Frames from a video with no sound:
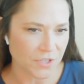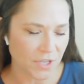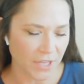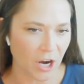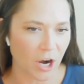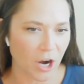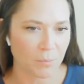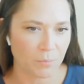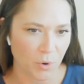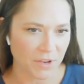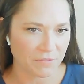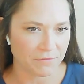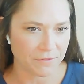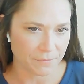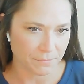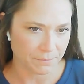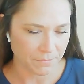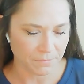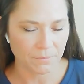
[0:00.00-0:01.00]
like
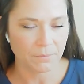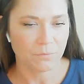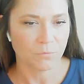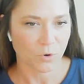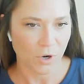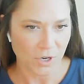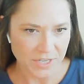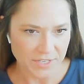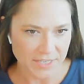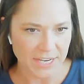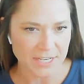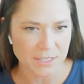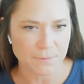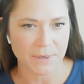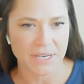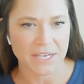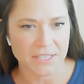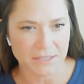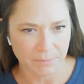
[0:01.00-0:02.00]
Rory's
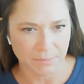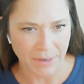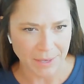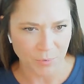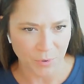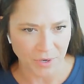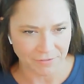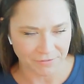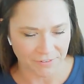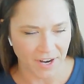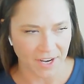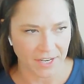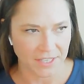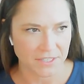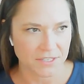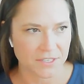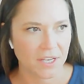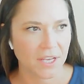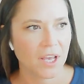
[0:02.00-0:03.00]
husband and my
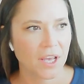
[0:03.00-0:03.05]
boyfriend,